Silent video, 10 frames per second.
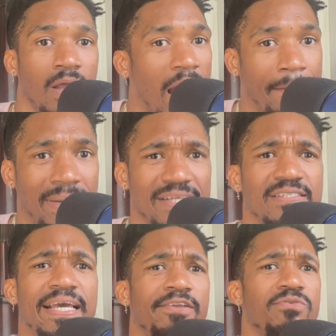I'm not
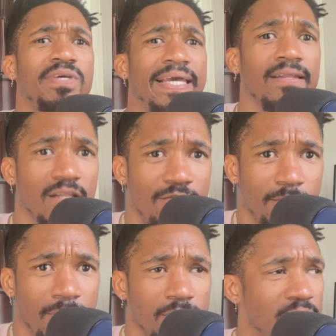saying you can't love a
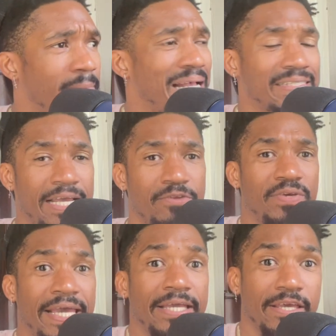person. I'm not saying you
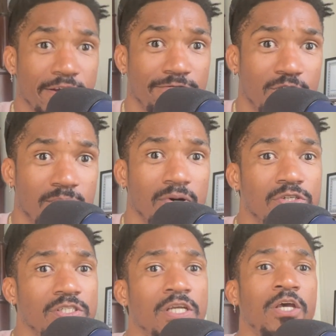can't care for a
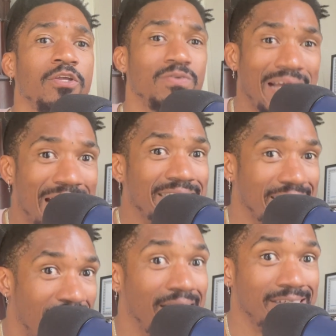person. You guys
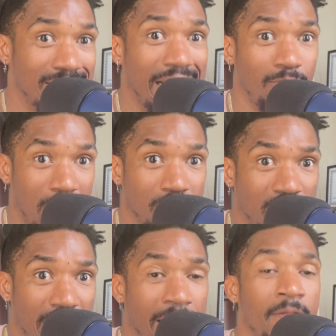understand what I'm
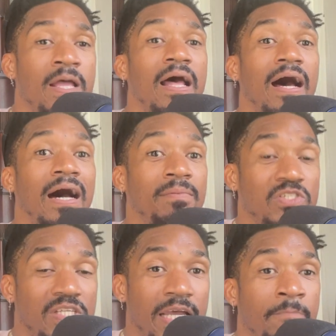saying. I'm
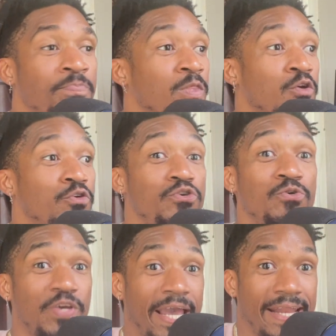saying you
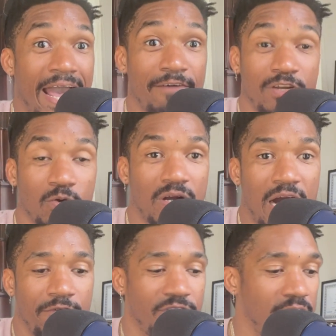can't have no
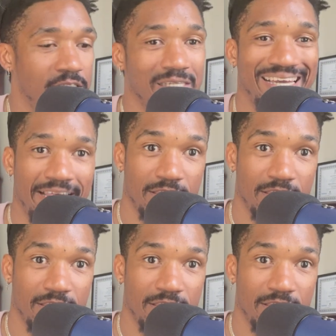confidence in